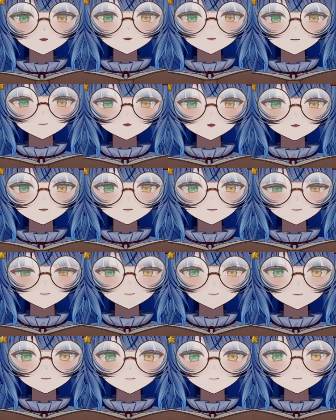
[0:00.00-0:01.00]
than
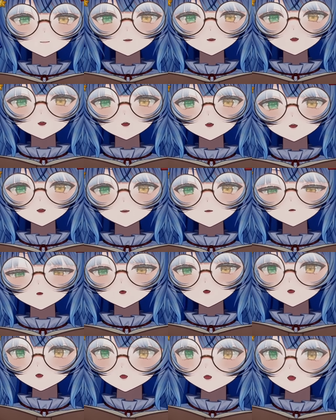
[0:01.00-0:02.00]
simply
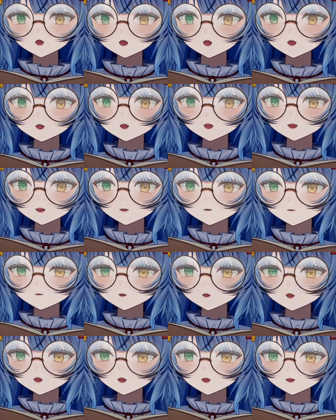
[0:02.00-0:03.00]
journaling, and that's
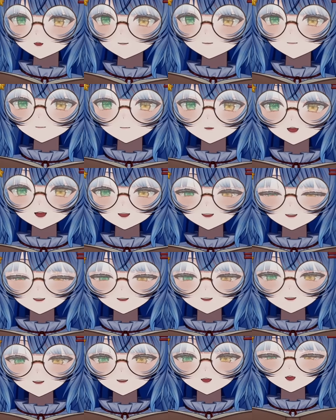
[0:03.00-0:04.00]
what makes it
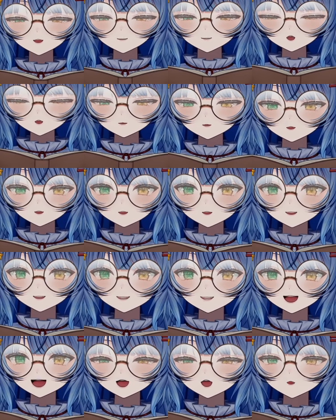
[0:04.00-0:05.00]
kind of go into this
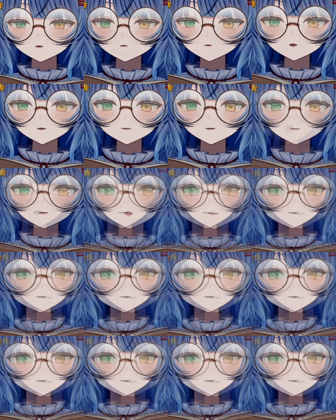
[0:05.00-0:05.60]
category for me.